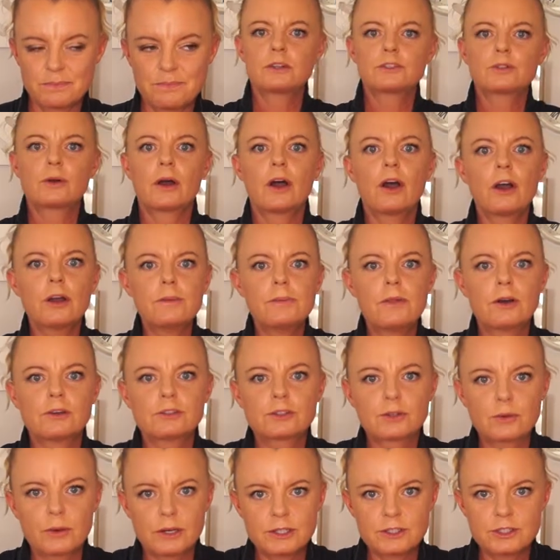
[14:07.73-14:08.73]
So I hope
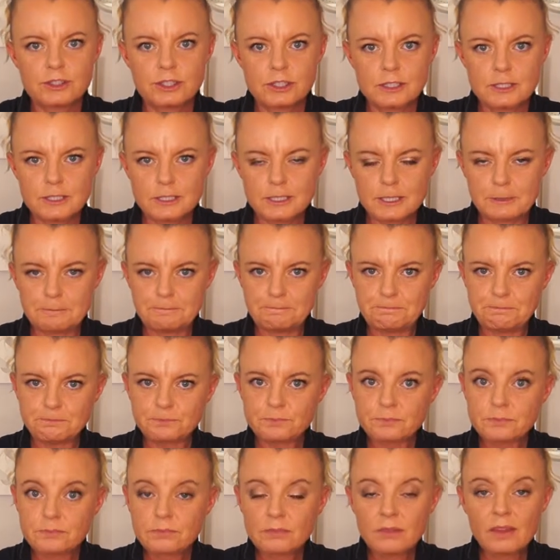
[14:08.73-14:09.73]
those questions
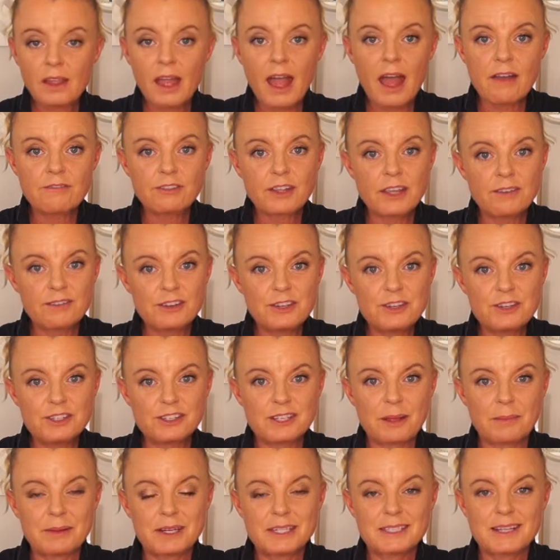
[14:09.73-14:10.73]
have given you
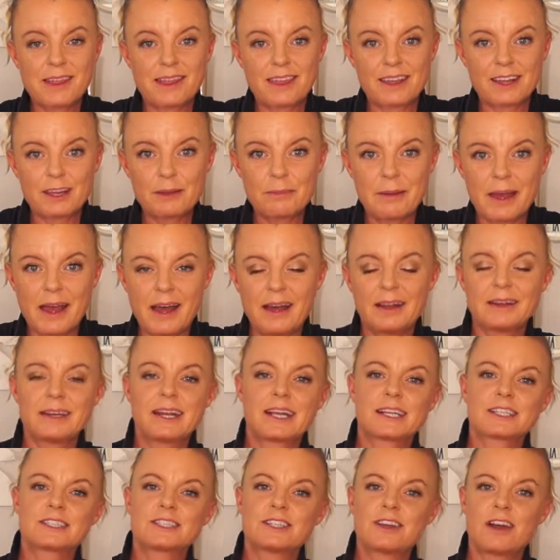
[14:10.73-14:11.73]
something to think about
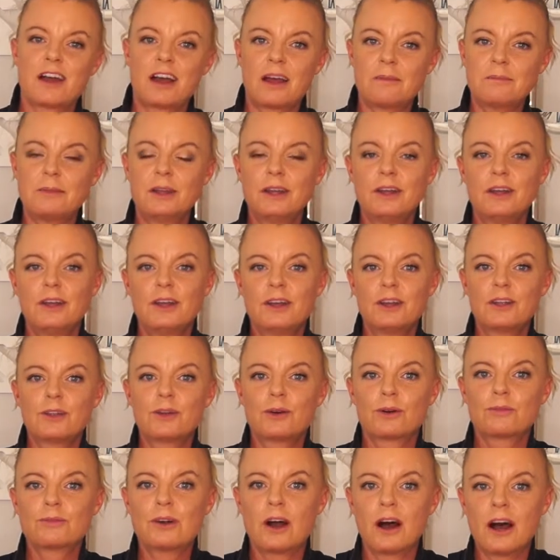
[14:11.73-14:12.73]
next time
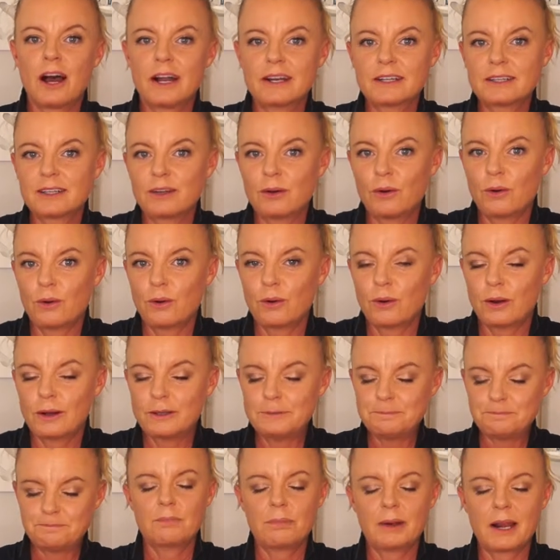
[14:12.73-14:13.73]
you're riding
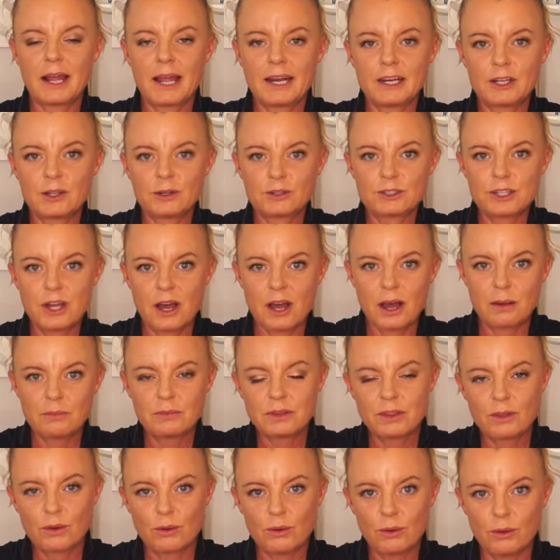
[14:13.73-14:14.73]
or planning your time
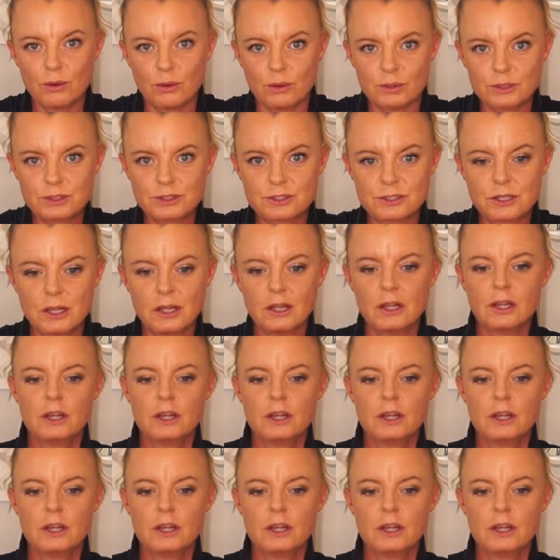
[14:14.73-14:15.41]
with your horse.